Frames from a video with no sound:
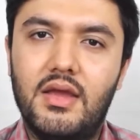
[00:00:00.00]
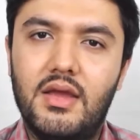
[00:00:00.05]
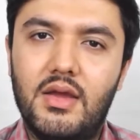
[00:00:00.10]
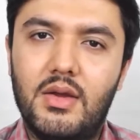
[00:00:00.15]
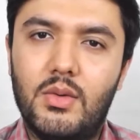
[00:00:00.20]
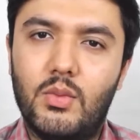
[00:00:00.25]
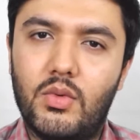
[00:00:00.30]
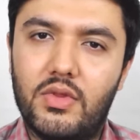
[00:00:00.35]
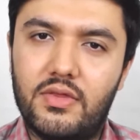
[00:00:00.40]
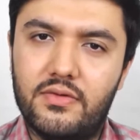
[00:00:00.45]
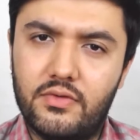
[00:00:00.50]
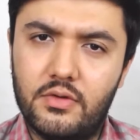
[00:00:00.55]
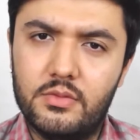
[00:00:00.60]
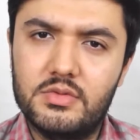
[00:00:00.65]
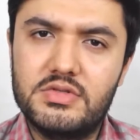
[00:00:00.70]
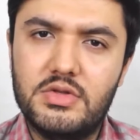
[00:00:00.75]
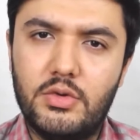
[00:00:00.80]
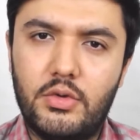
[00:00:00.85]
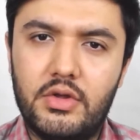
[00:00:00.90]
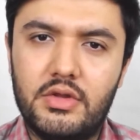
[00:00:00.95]
With
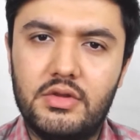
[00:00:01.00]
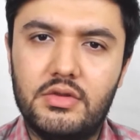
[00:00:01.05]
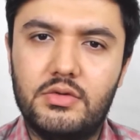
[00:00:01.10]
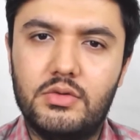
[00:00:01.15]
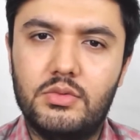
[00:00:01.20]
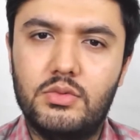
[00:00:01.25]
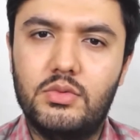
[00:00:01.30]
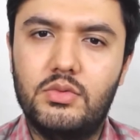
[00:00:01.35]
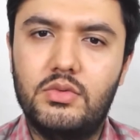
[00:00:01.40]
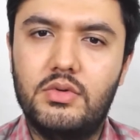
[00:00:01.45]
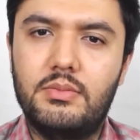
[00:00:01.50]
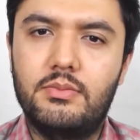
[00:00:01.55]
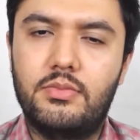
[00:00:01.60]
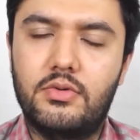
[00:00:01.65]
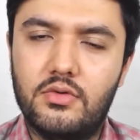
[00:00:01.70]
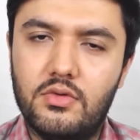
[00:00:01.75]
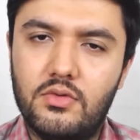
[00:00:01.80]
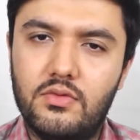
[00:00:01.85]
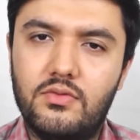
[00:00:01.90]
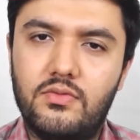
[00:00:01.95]
firms looking to
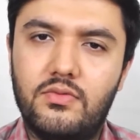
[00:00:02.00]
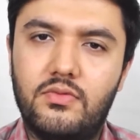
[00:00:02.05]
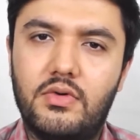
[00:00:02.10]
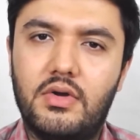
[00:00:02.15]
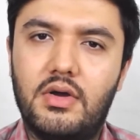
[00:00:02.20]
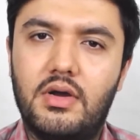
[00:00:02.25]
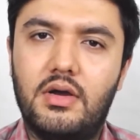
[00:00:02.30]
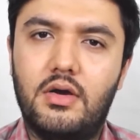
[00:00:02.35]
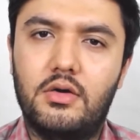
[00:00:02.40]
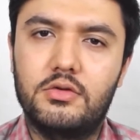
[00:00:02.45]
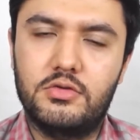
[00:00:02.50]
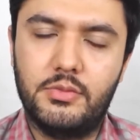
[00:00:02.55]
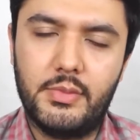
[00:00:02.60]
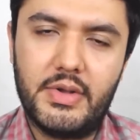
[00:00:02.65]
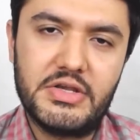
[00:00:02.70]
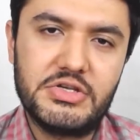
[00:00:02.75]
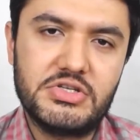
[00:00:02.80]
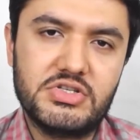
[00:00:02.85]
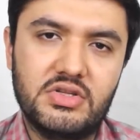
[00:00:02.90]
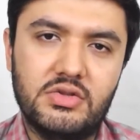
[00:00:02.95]
improve
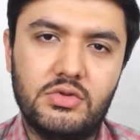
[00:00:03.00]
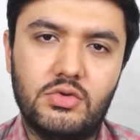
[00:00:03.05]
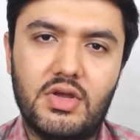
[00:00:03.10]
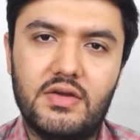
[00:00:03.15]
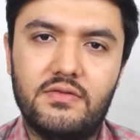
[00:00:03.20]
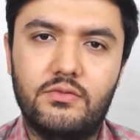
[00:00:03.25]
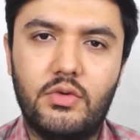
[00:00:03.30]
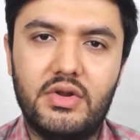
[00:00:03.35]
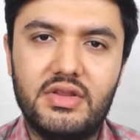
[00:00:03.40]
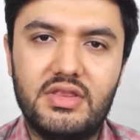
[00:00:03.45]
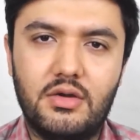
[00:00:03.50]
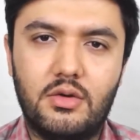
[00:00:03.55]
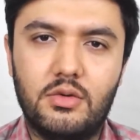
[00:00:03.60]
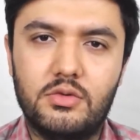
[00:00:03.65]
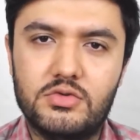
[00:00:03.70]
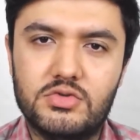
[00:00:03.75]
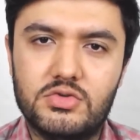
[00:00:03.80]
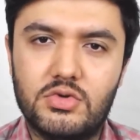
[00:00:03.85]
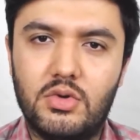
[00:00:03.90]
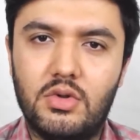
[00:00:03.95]
automation to have greater
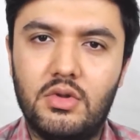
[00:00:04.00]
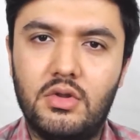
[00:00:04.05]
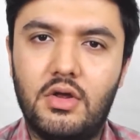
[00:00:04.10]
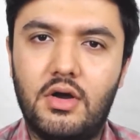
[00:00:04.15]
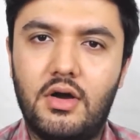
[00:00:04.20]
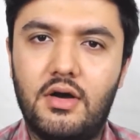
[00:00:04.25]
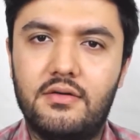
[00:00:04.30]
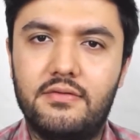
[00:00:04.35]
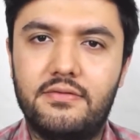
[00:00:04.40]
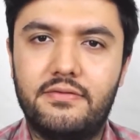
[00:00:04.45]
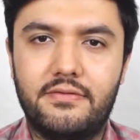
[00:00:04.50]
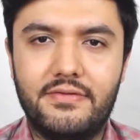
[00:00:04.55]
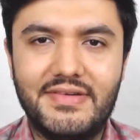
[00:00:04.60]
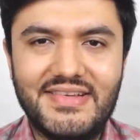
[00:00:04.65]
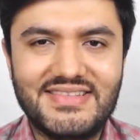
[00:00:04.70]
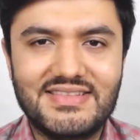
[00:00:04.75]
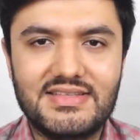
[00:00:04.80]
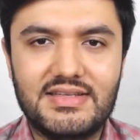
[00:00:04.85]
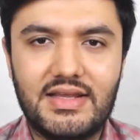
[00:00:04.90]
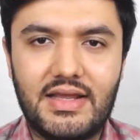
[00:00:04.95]
control of
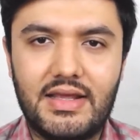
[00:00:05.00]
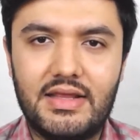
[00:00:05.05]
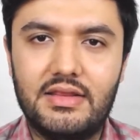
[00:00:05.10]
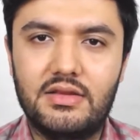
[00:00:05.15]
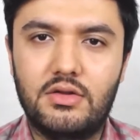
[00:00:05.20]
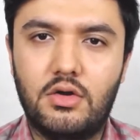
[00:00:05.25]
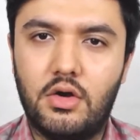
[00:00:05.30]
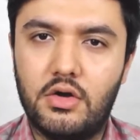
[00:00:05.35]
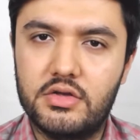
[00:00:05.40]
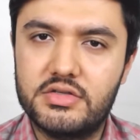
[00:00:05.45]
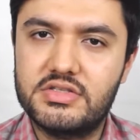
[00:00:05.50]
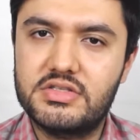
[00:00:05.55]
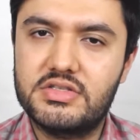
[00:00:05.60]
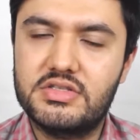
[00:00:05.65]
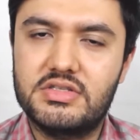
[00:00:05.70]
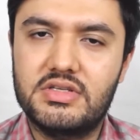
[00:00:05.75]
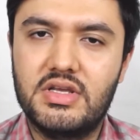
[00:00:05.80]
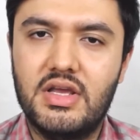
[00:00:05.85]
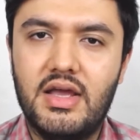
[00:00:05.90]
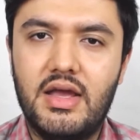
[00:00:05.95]
risk and
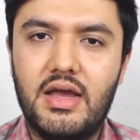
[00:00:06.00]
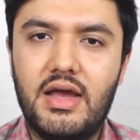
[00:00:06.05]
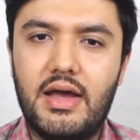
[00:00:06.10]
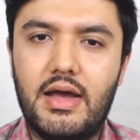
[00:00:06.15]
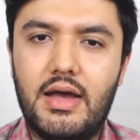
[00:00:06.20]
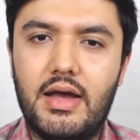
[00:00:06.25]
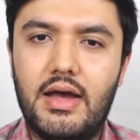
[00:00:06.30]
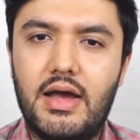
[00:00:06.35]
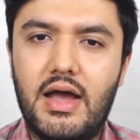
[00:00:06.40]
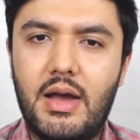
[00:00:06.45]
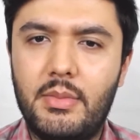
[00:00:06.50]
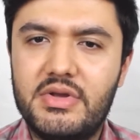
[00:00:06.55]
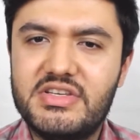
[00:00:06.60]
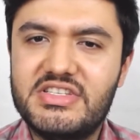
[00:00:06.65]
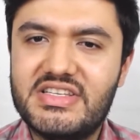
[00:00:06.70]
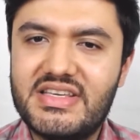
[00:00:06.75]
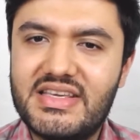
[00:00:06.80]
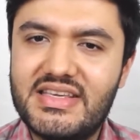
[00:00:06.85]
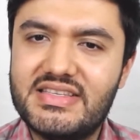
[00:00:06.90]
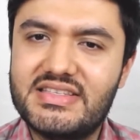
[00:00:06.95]
costs, how much
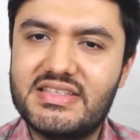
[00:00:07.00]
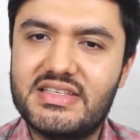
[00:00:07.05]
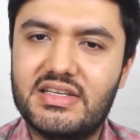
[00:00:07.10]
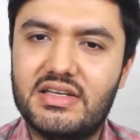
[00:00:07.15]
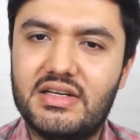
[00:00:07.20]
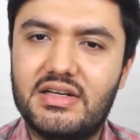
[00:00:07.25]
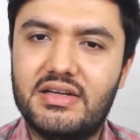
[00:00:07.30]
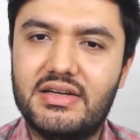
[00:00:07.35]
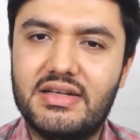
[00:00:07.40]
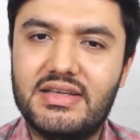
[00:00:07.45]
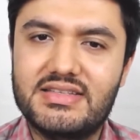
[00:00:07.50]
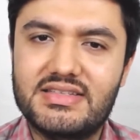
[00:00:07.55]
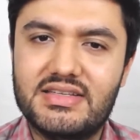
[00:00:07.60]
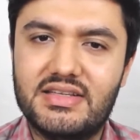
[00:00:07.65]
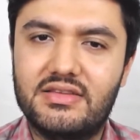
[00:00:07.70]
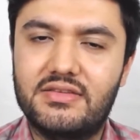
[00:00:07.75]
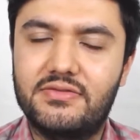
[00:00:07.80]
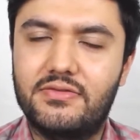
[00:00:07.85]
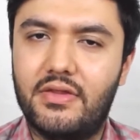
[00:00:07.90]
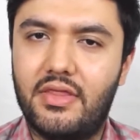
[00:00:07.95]
easier is
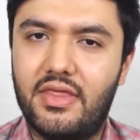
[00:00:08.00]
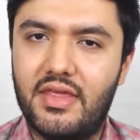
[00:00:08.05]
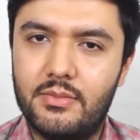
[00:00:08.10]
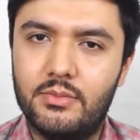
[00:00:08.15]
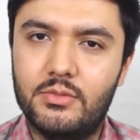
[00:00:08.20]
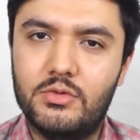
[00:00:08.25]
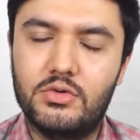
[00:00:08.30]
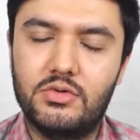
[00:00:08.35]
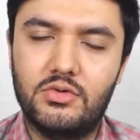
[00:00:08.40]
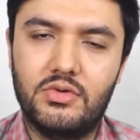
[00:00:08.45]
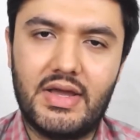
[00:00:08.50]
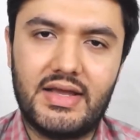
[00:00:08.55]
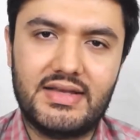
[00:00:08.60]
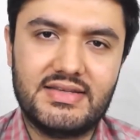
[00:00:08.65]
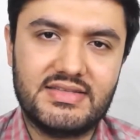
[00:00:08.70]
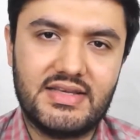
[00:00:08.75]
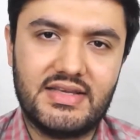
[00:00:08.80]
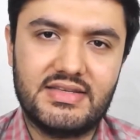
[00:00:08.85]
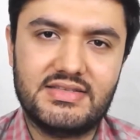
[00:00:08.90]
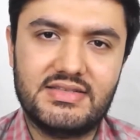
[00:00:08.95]
it for them to
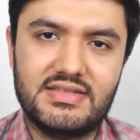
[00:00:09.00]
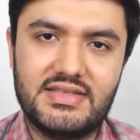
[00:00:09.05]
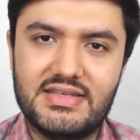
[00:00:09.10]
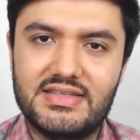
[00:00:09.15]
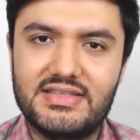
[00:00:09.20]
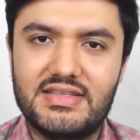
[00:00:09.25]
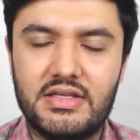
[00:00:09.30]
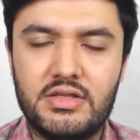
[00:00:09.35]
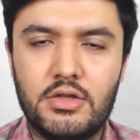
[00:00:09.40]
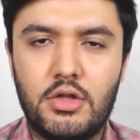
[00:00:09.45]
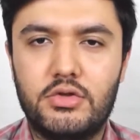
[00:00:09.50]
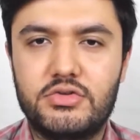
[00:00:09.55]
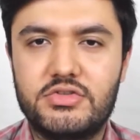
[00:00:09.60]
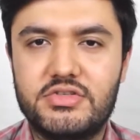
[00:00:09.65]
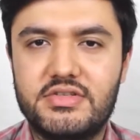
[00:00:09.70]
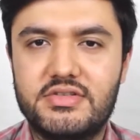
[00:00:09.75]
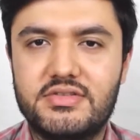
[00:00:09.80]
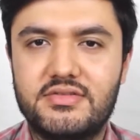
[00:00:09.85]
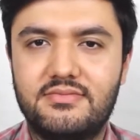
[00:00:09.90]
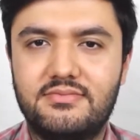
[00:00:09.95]
access these technologies?